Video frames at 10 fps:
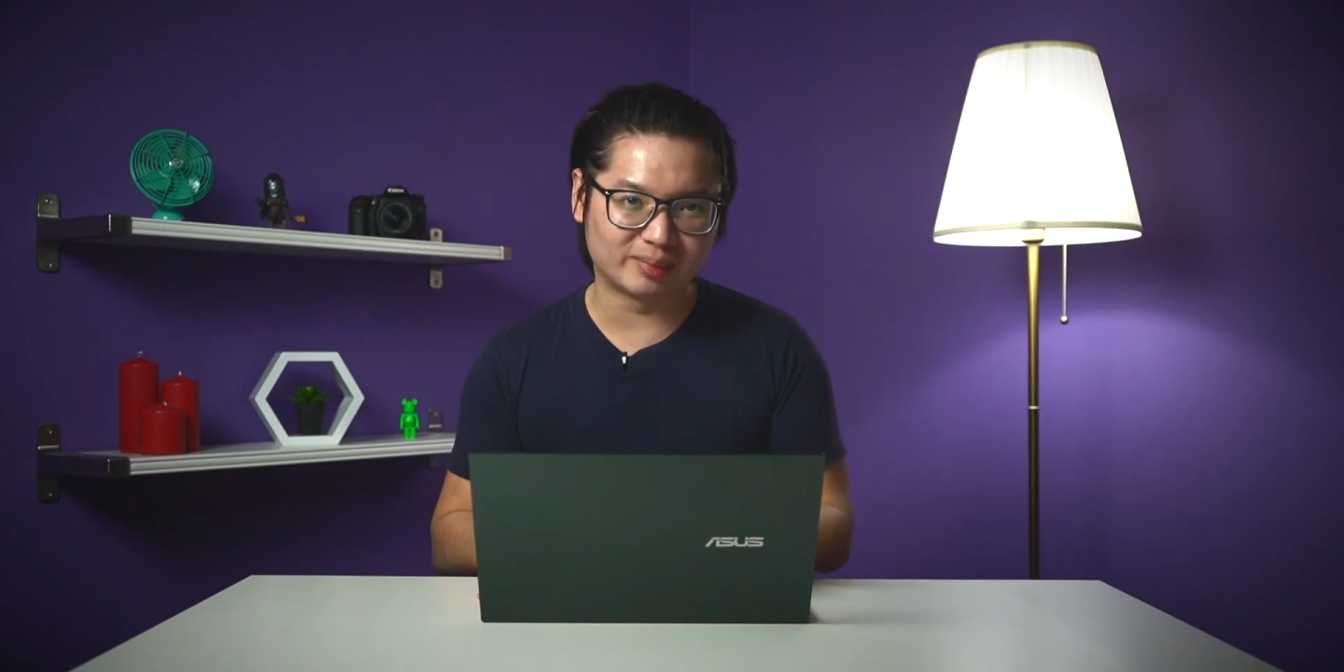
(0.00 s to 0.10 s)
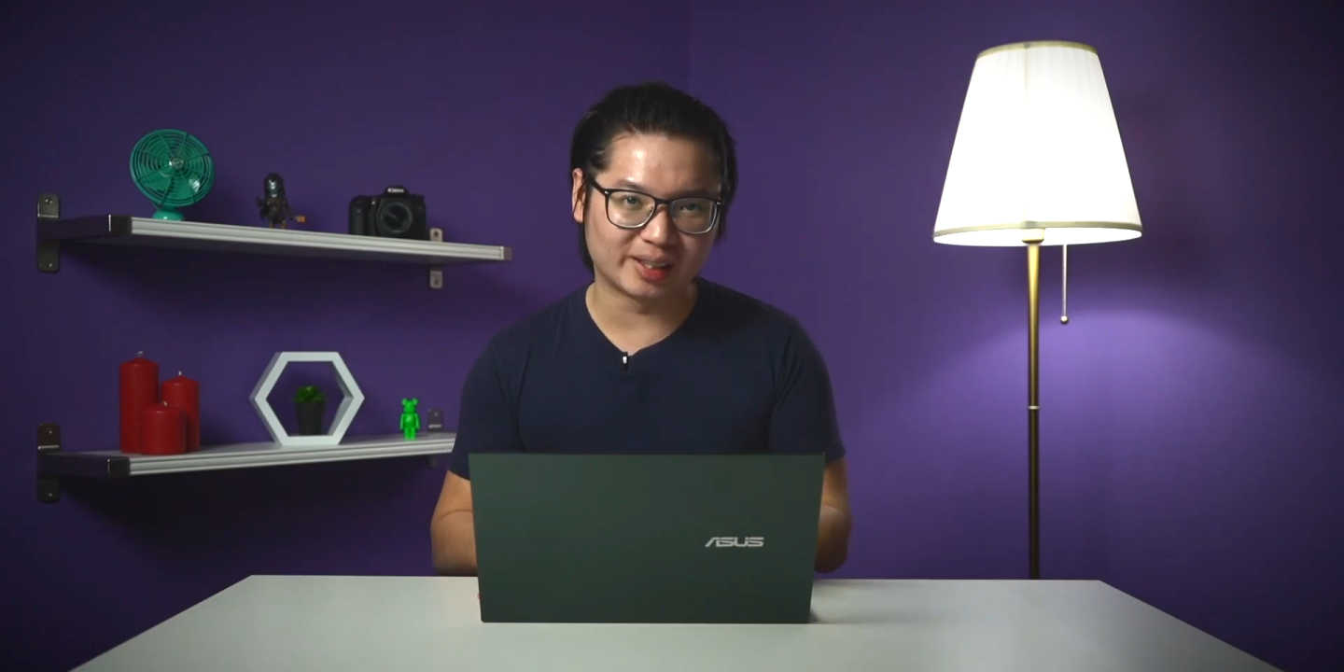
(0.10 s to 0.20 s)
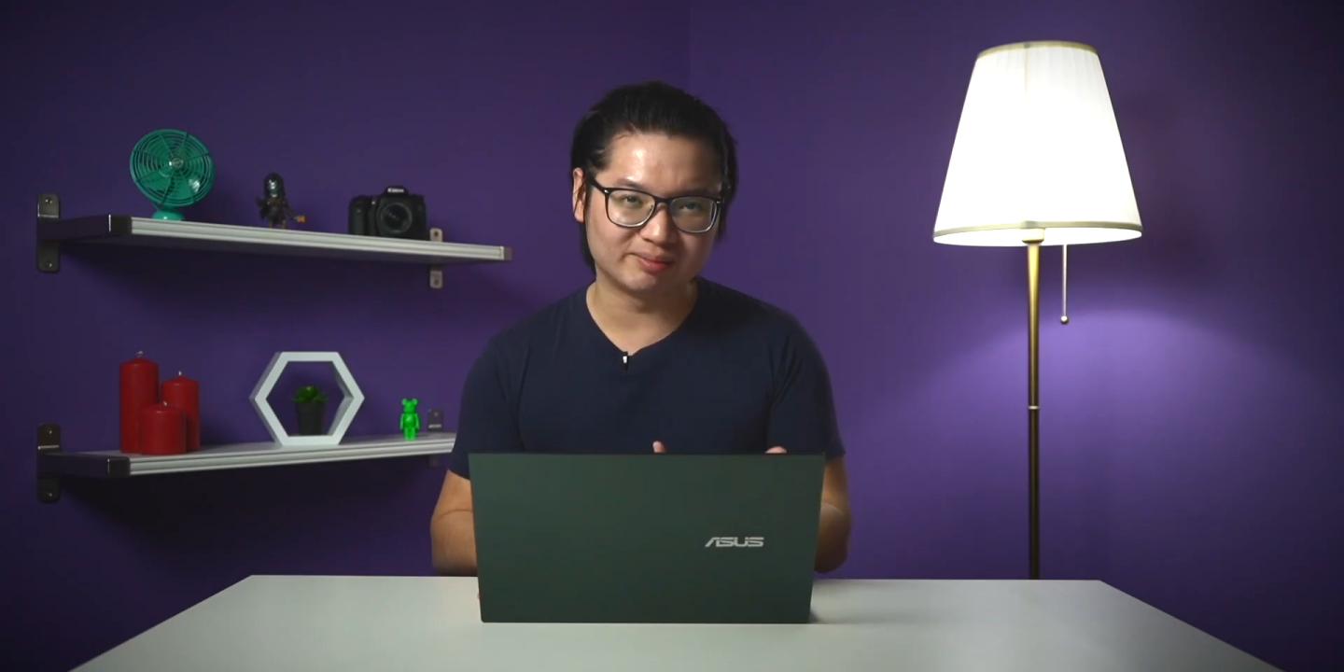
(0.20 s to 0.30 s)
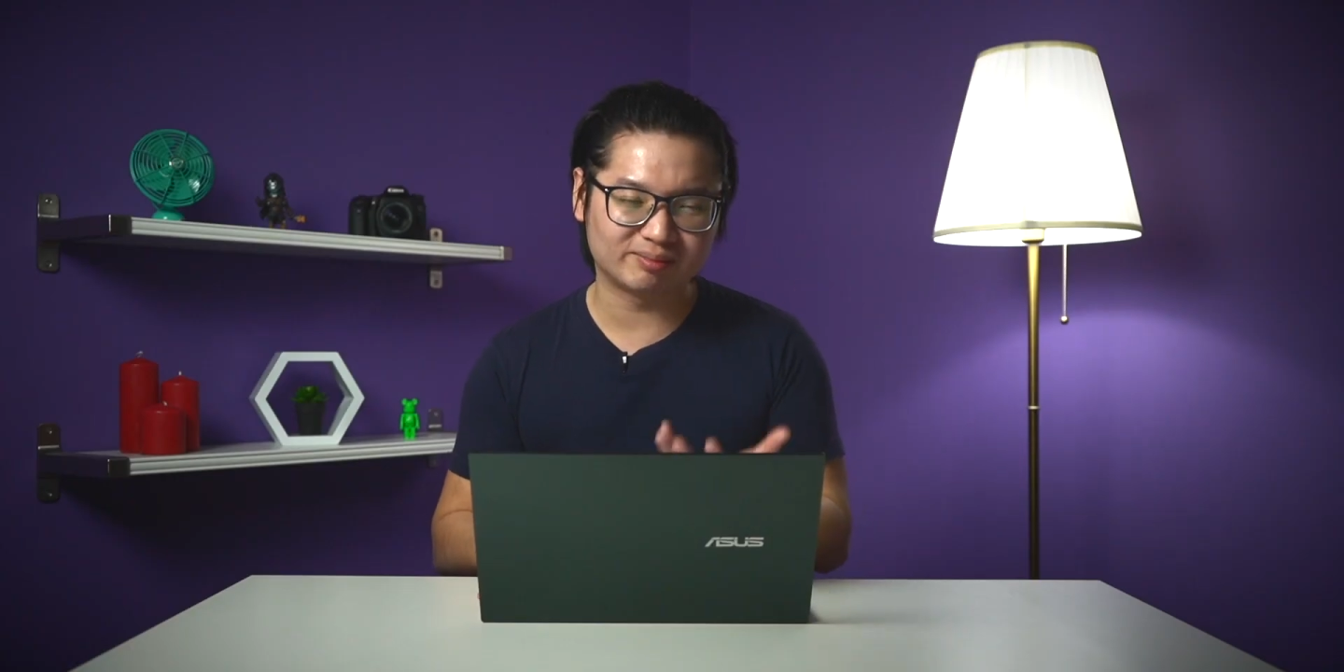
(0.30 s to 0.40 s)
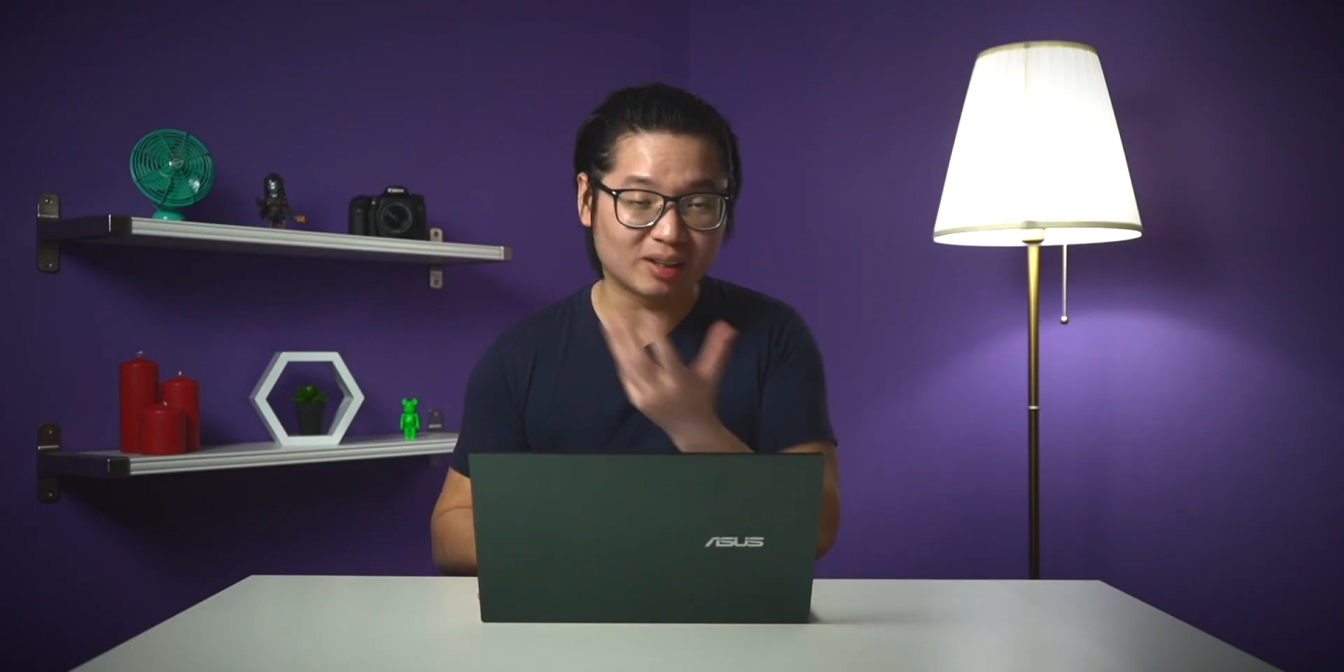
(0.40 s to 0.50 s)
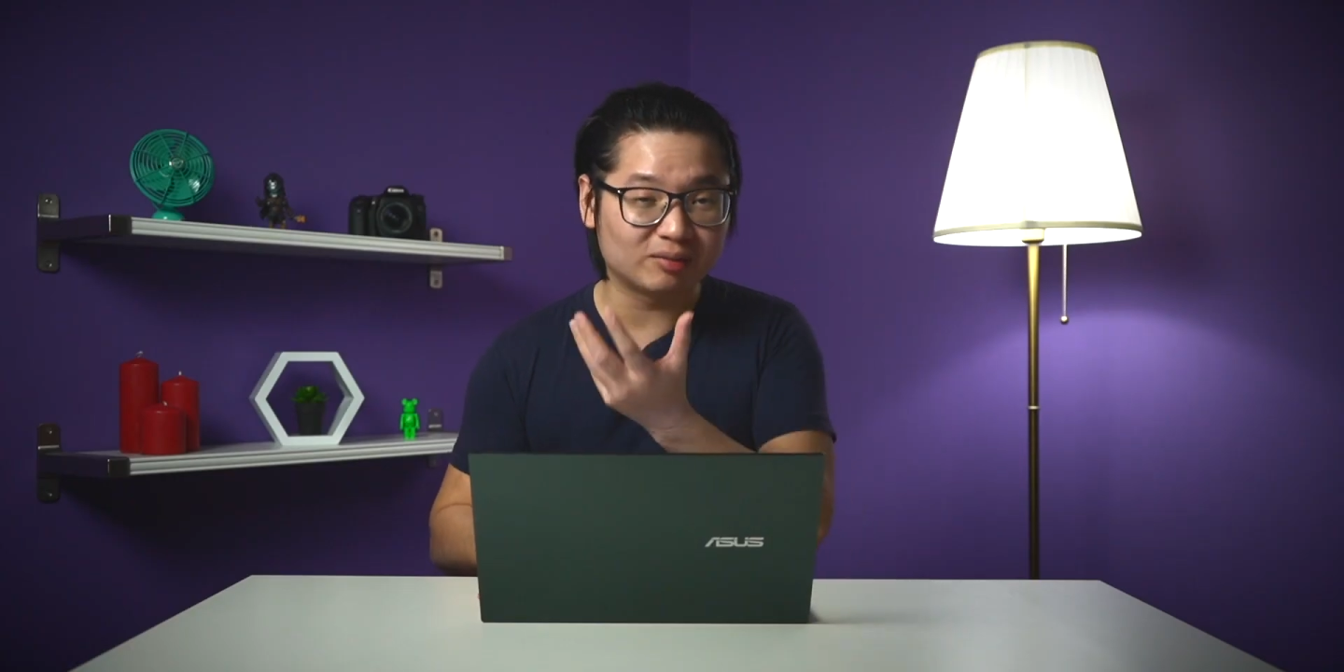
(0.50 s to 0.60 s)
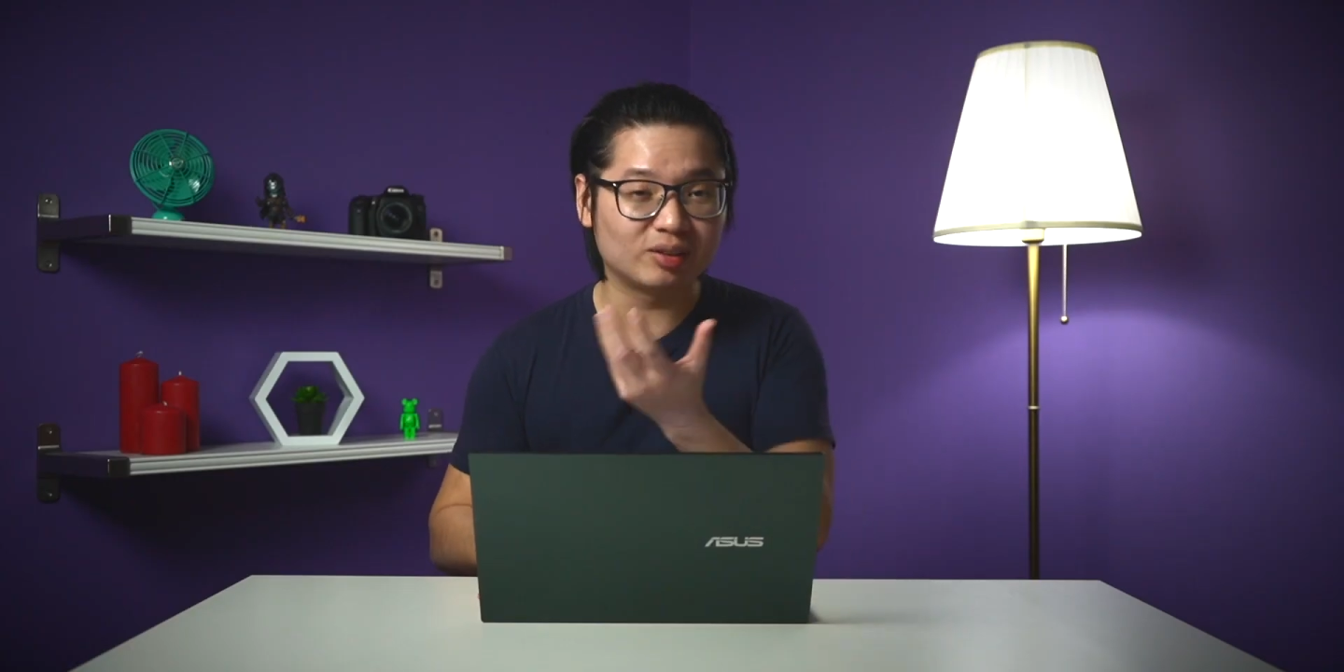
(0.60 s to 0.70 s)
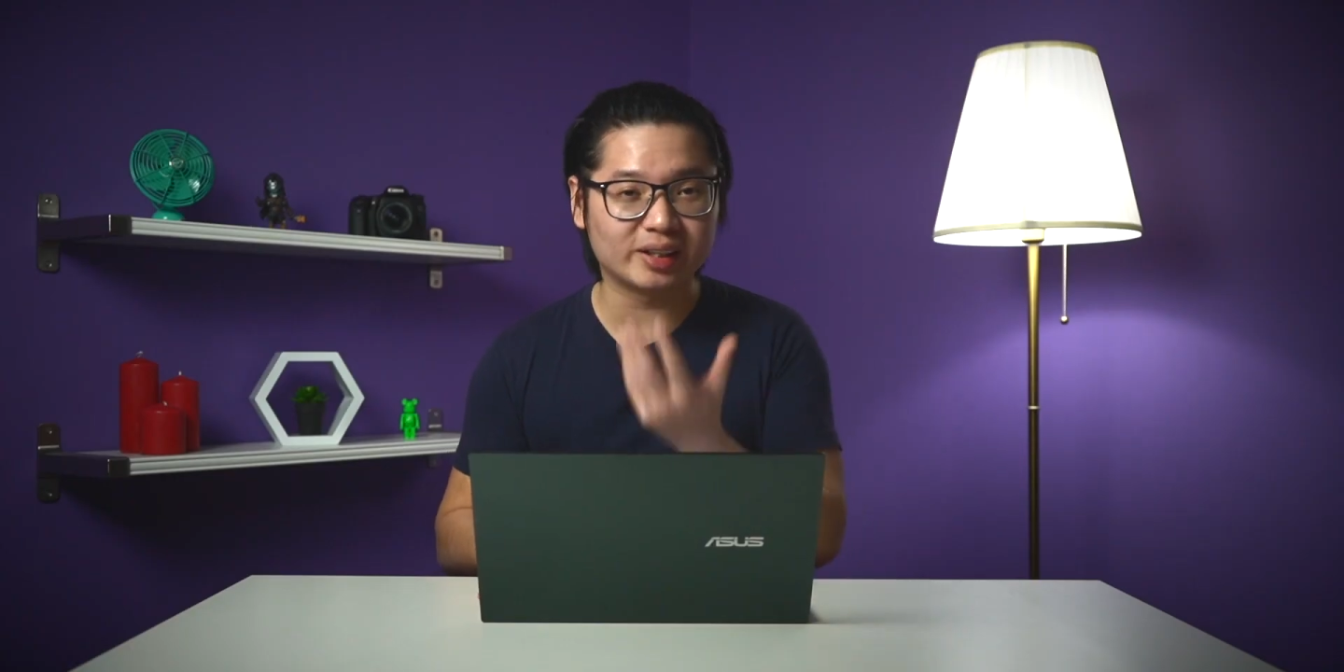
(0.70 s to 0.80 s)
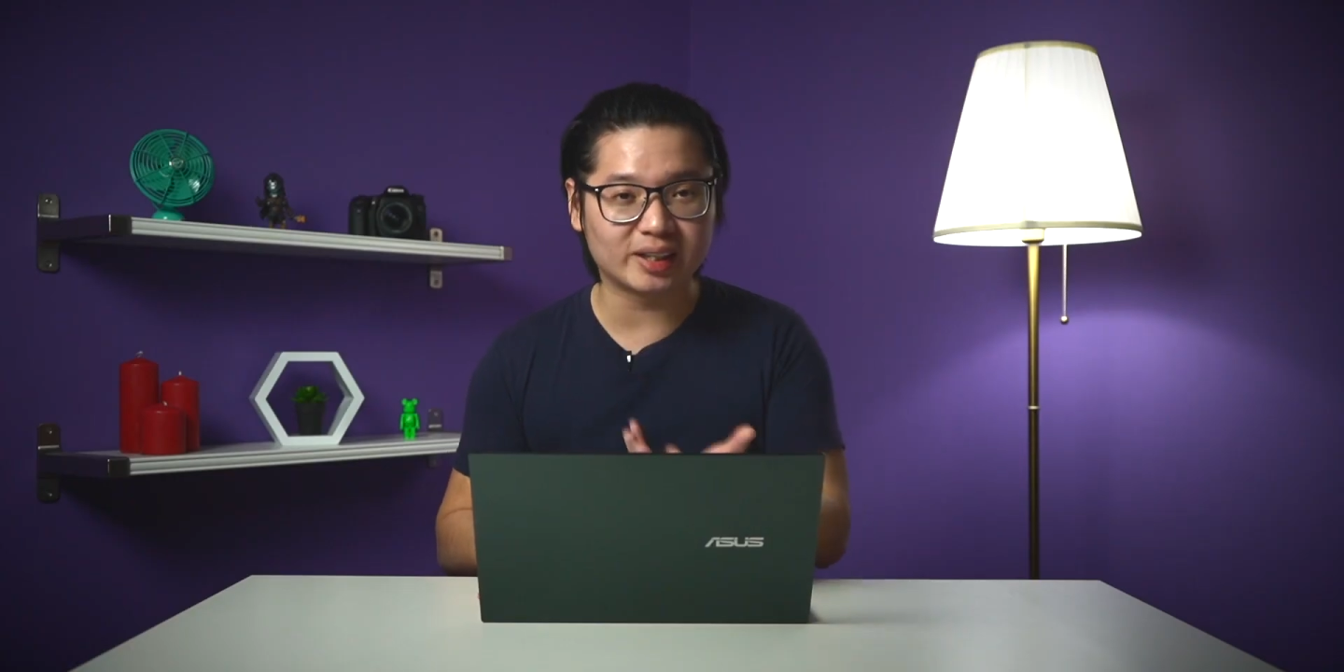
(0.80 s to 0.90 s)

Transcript: but thankfully